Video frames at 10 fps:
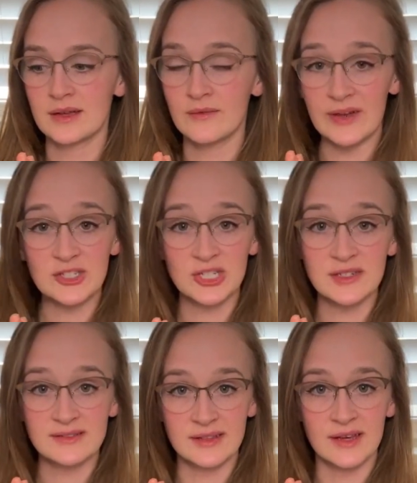
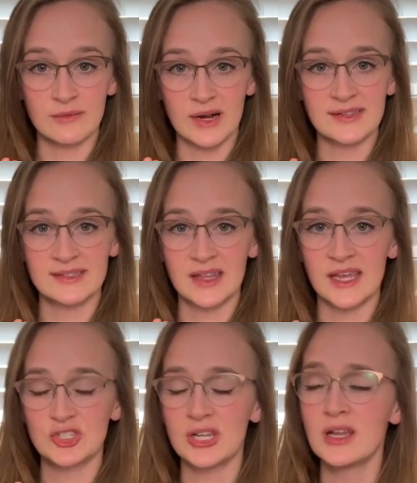confession, the
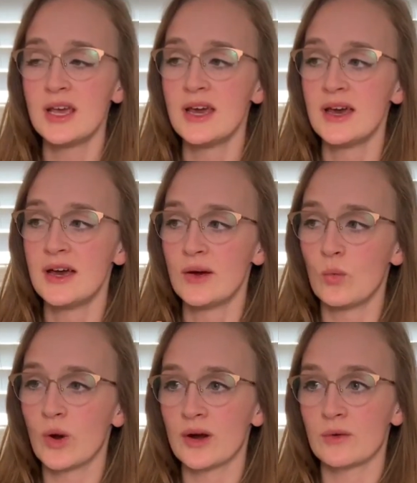reconciliation,
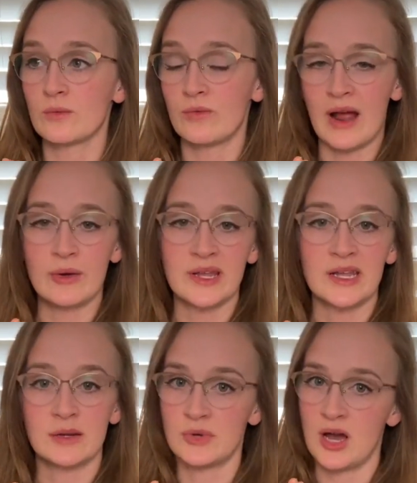were
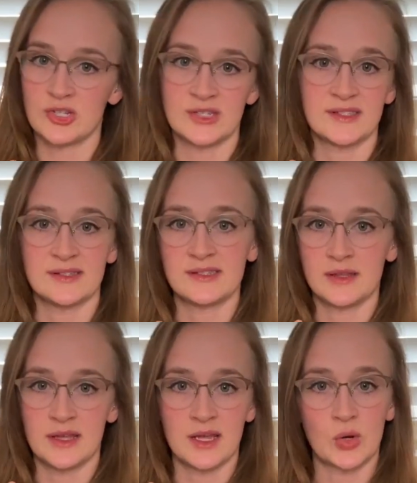rowdy and obnoxious and
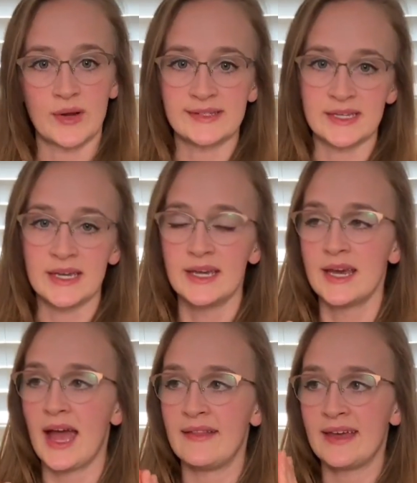silly and crazy.
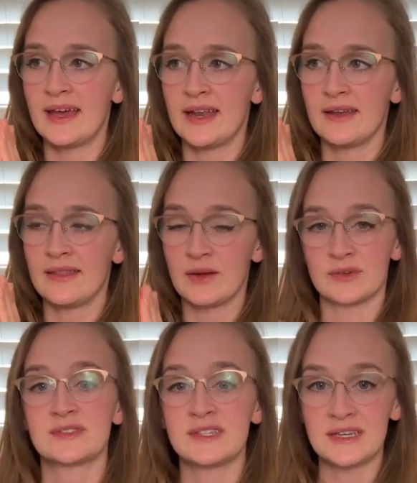And then they
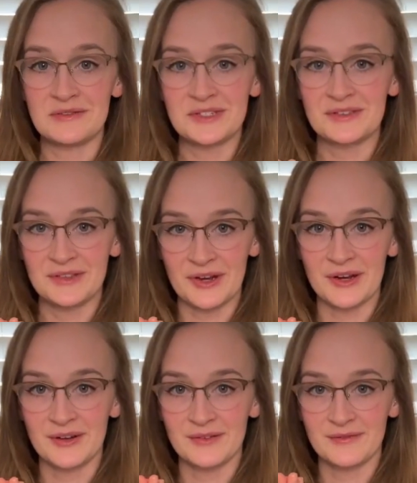received
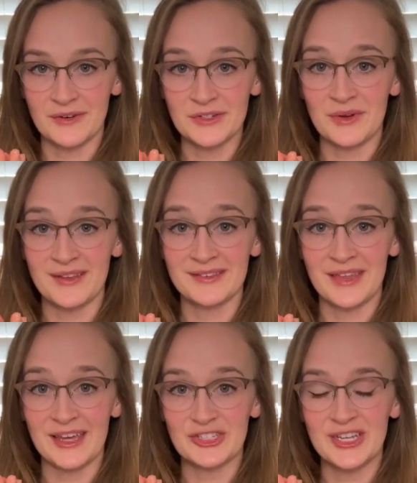their first
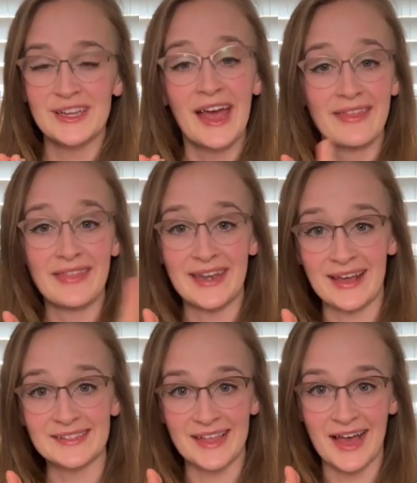reconciliation. And then the
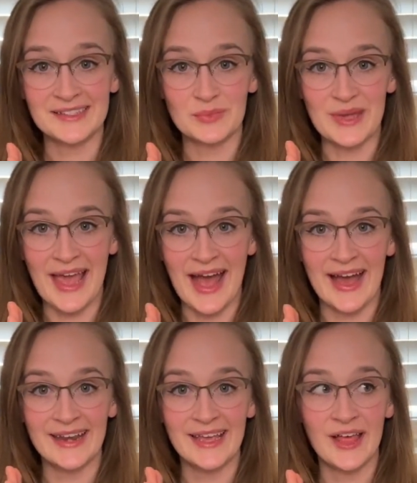next class we
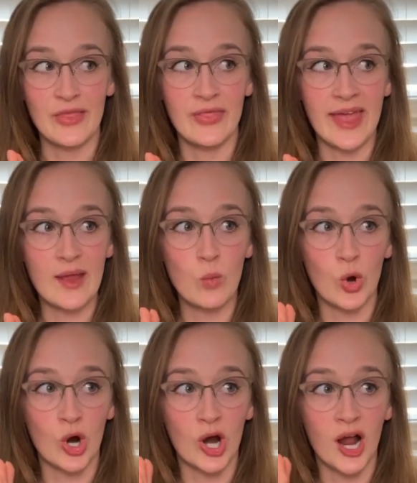had, they
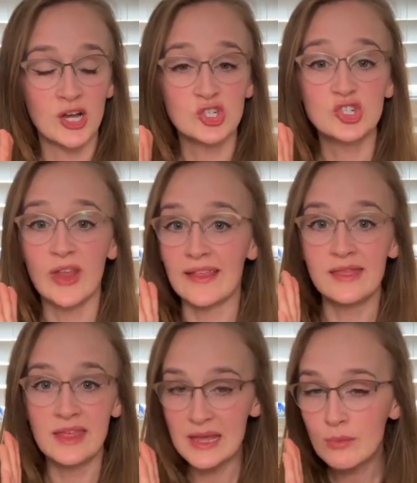were like
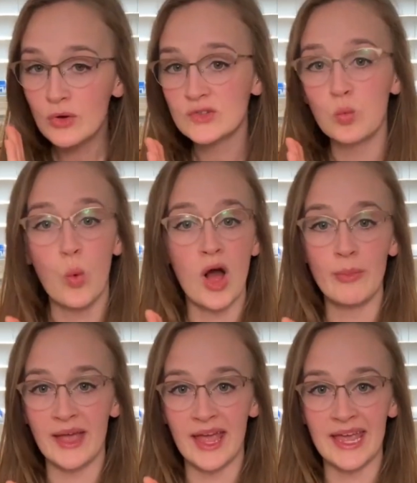the most
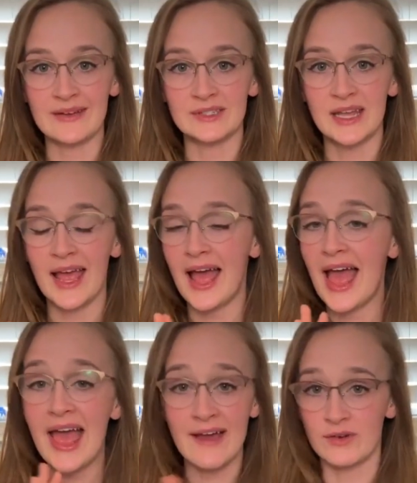well-behaved
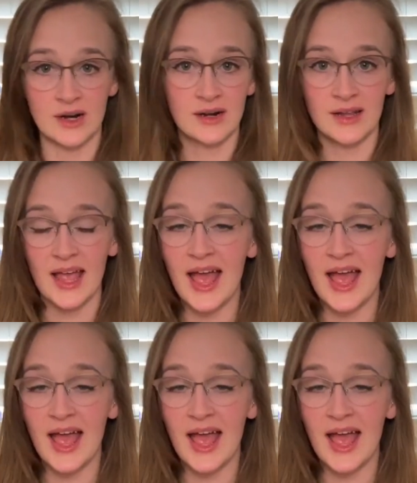ever.